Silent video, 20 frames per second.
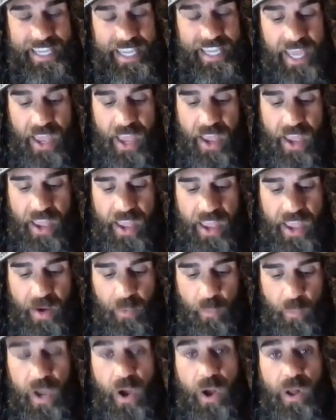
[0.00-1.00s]
Like,
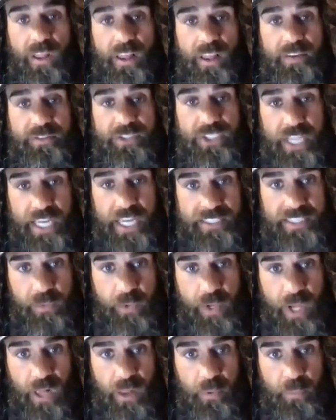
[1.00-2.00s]
we all love Jesse.
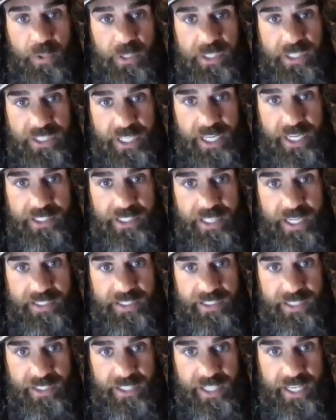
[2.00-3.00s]
We all appreciate
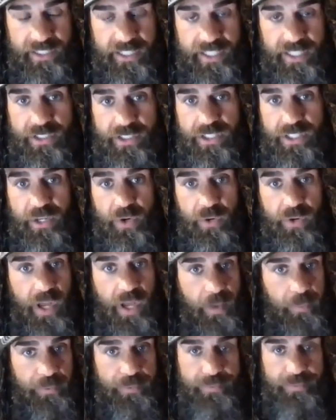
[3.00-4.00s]
Jesse. Jesse has shown
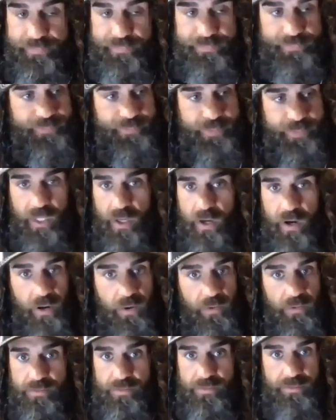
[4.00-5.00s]
up, you
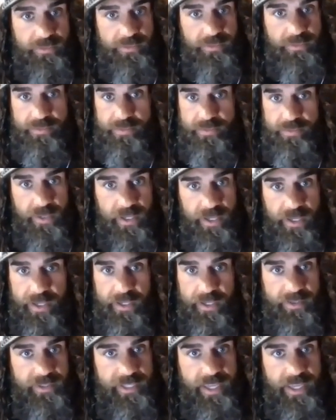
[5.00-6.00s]
know,
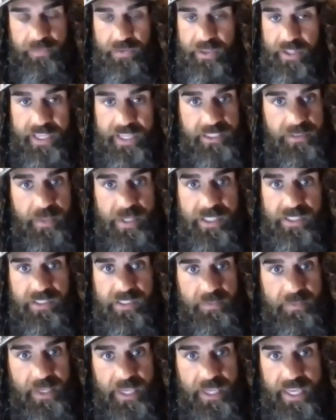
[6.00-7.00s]
definitely as much
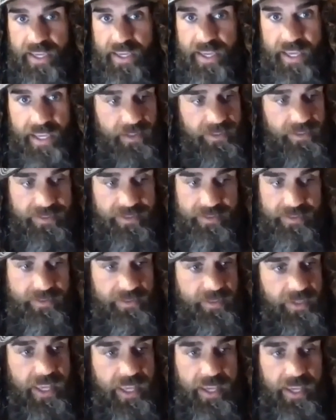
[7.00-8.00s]
as me. And
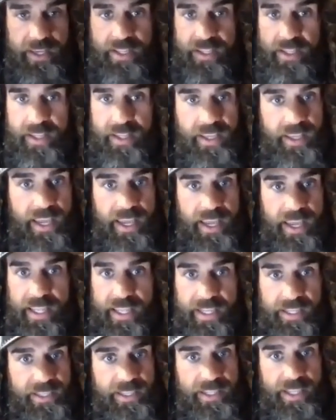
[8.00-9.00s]

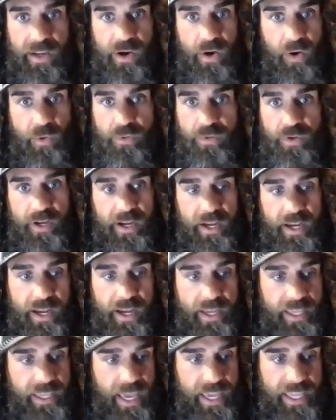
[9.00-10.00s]
you know,
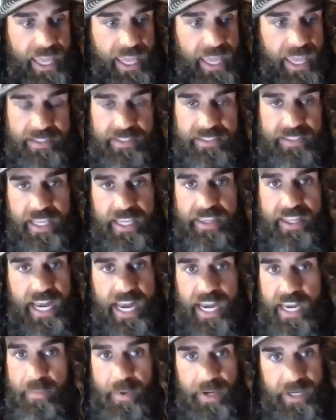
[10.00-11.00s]
I can't say that
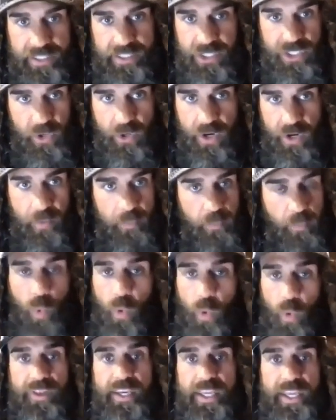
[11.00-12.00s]
anybody's shown up
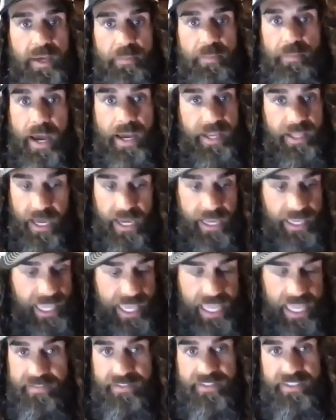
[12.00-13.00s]
more than him. I
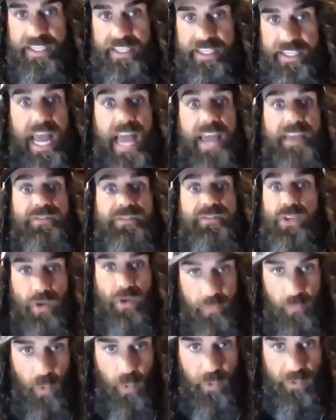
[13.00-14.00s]
can't even say that I've shown
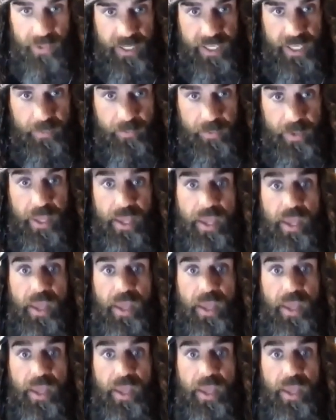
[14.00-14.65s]
up more than him.